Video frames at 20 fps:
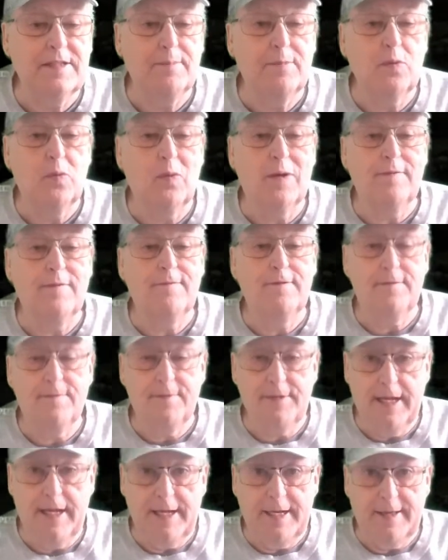number
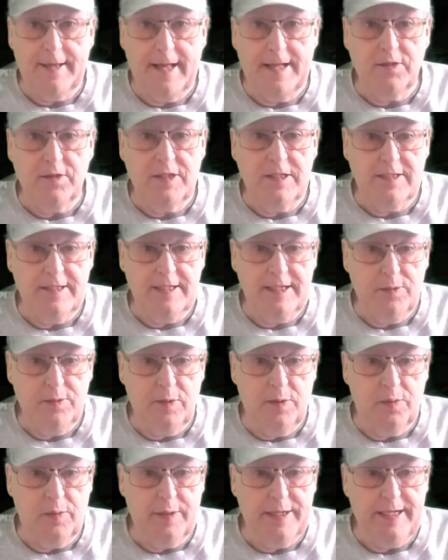158, and that's indeed
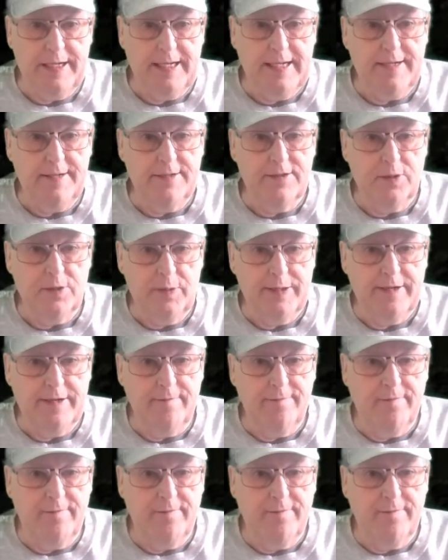what we need. So we can